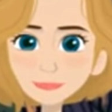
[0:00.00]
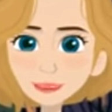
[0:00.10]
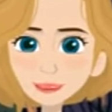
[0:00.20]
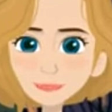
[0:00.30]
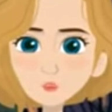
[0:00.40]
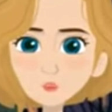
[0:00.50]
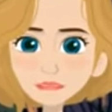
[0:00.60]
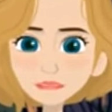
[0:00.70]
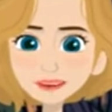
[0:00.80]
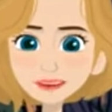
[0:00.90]
My
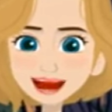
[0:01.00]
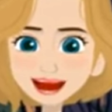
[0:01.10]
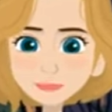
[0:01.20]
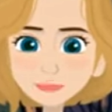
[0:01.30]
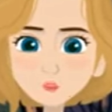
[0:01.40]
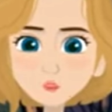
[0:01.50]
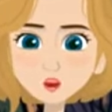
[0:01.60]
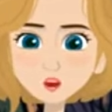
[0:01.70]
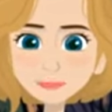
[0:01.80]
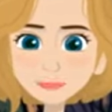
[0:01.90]
dog enjoys
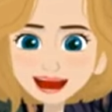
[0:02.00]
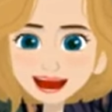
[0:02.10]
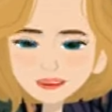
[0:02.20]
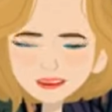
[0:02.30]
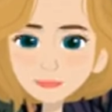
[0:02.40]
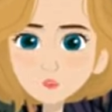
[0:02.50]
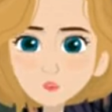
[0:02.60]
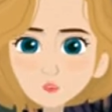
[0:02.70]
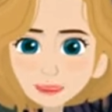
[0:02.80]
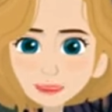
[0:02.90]
playing with
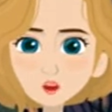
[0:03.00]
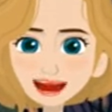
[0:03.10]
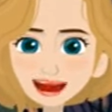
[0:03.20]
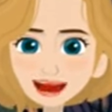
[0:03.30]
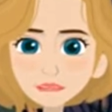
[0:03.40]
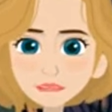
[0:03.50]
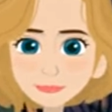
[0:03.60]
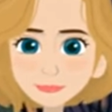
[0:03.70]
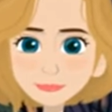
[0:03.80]
toys and running a little.